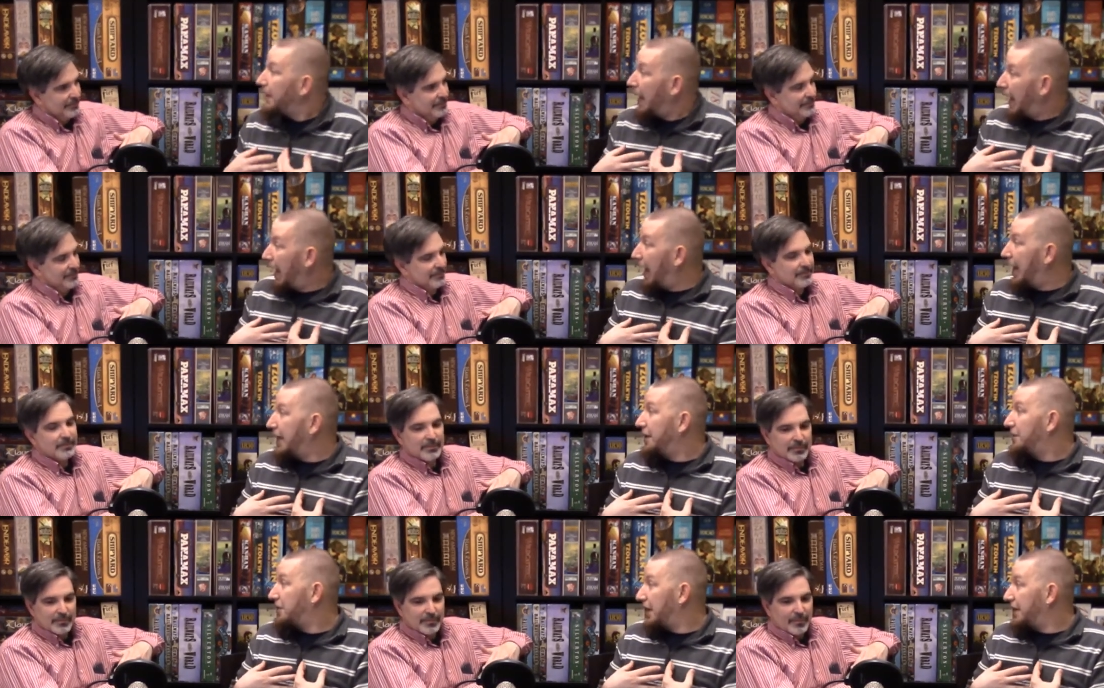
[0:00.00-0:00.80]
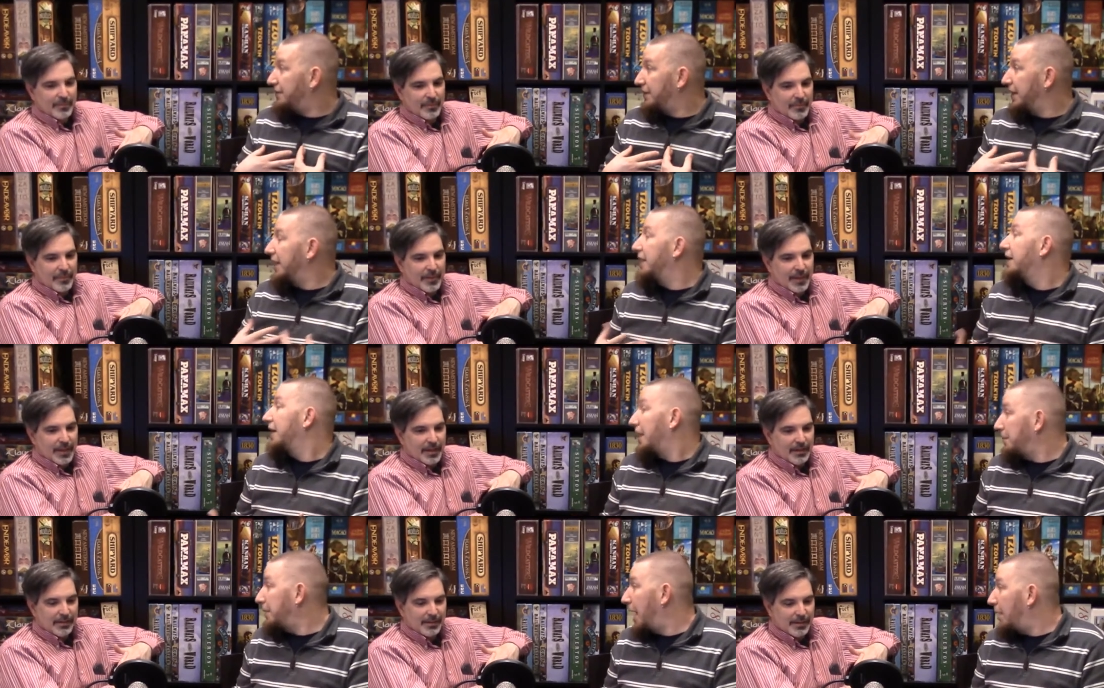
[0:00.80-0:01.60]
Speaker 1: I, thankfully,
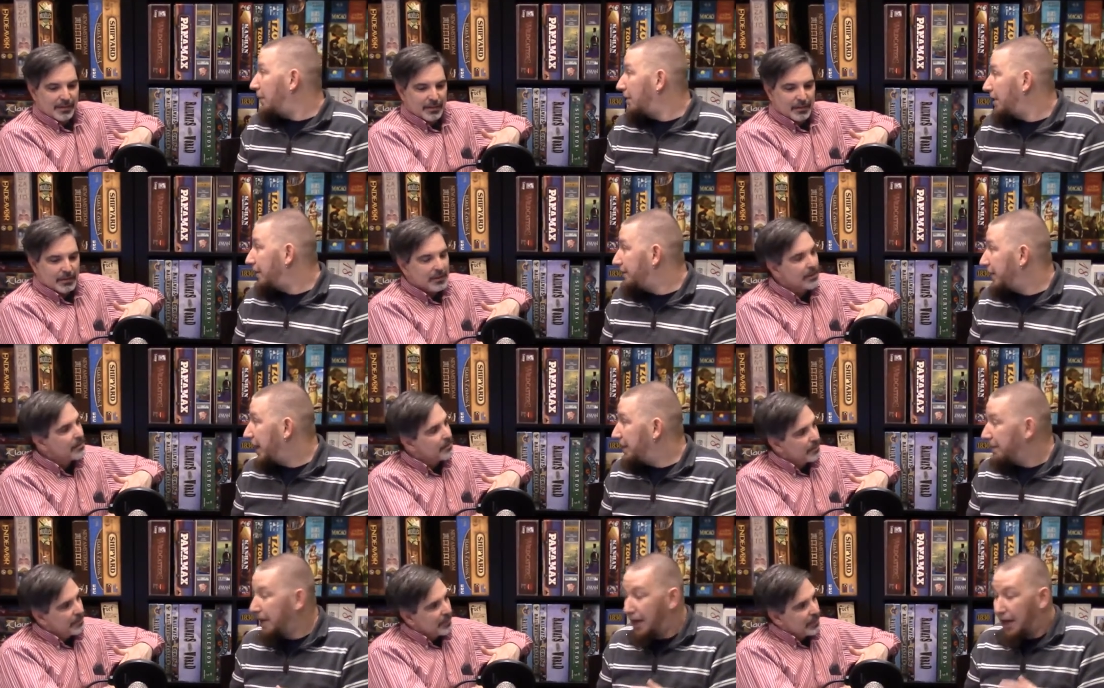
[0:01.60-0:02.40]
am not one of them.